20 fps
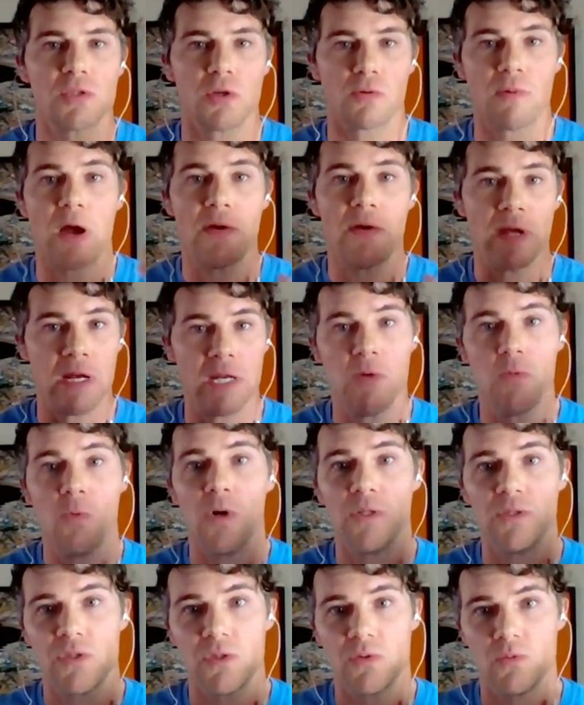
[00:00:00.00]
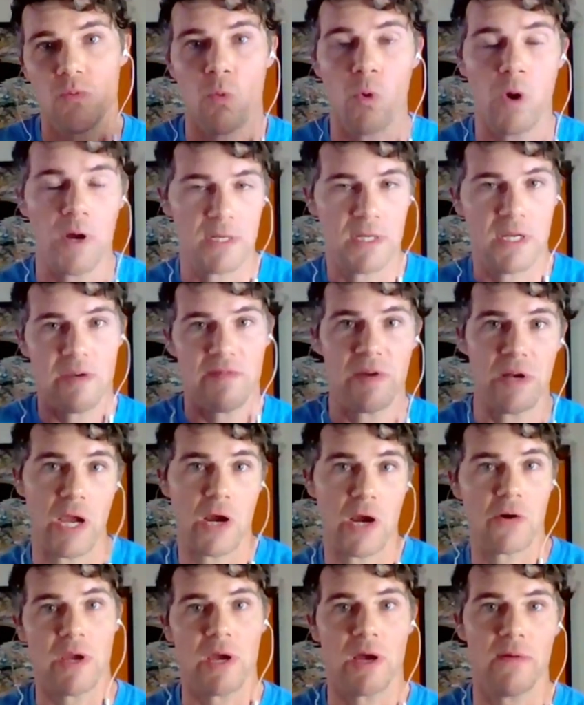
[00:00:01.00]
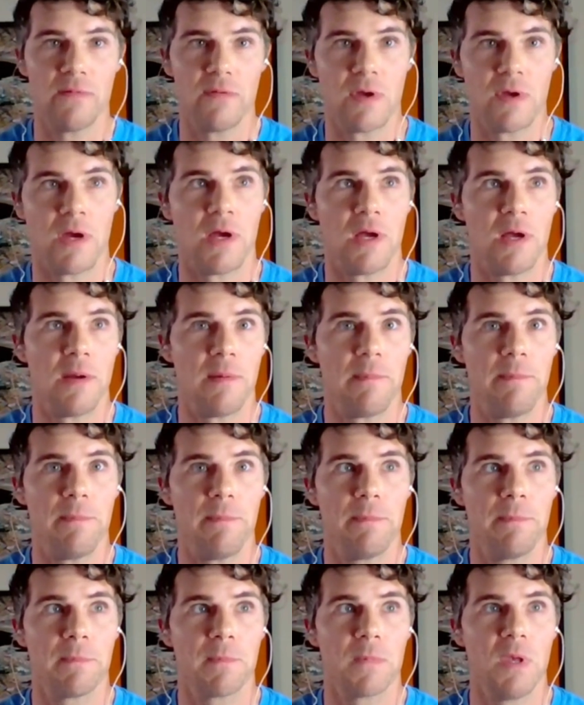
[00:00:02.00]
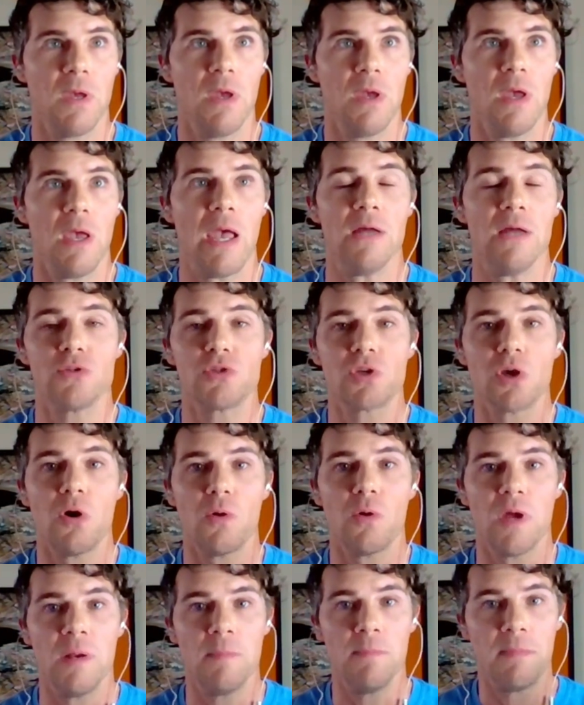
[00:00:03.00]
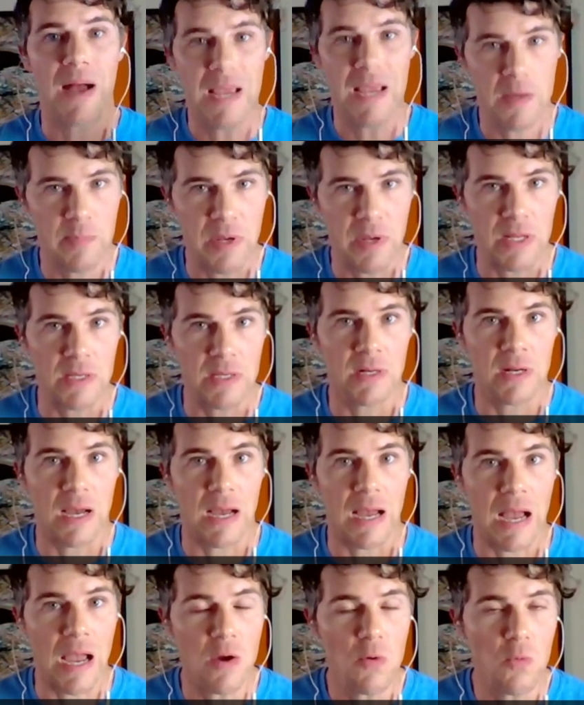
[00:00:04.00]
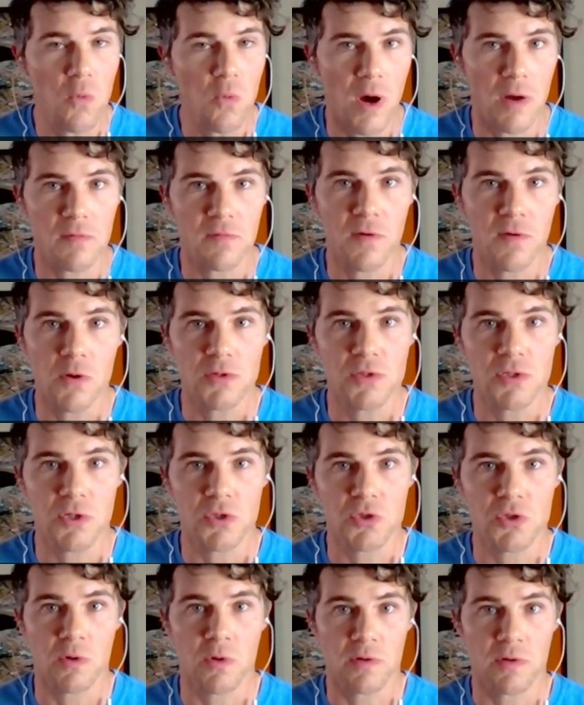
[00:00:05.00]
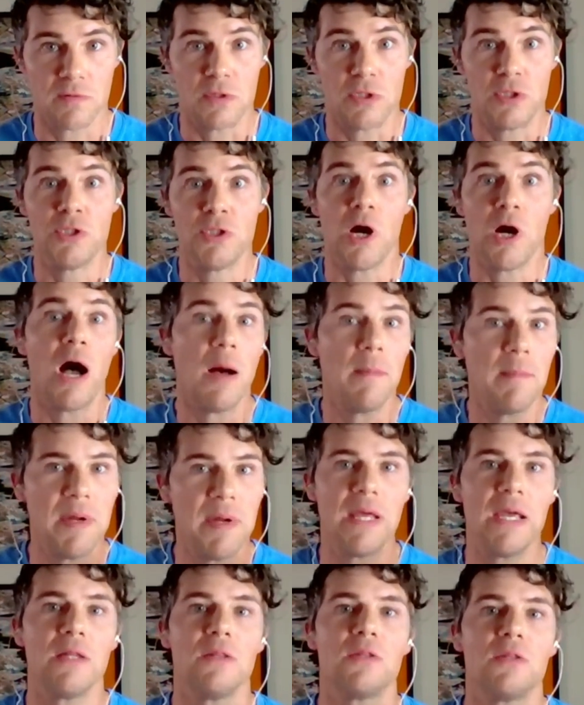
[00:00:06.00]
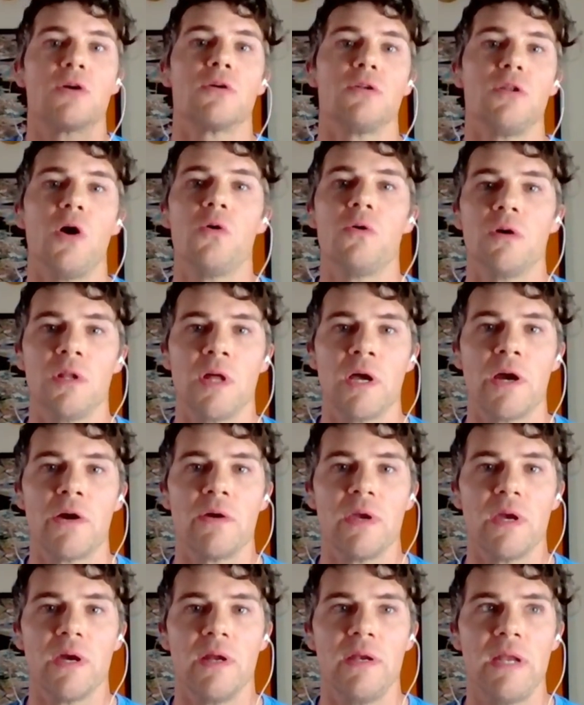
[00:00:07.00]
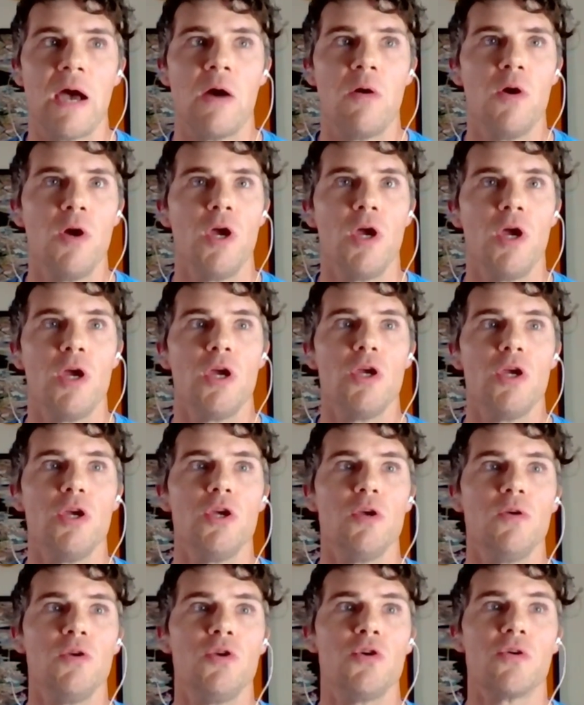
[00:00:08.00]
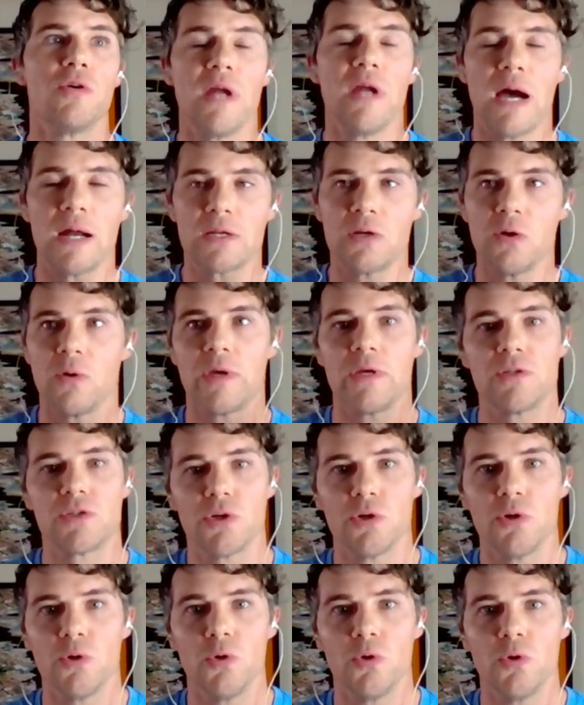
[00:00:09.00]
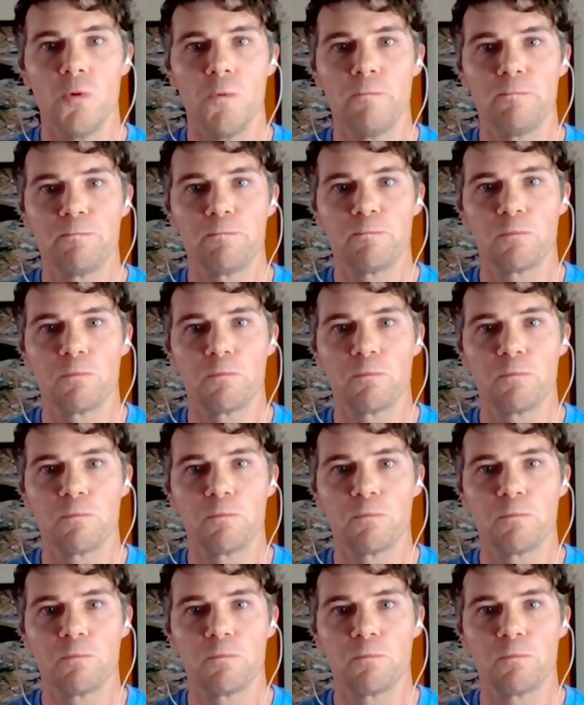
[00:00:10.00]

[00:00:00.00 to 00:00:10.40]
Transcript: around anyone's one given area um, and so in my opinion i want folks to sort of dominate their local area now you're not going to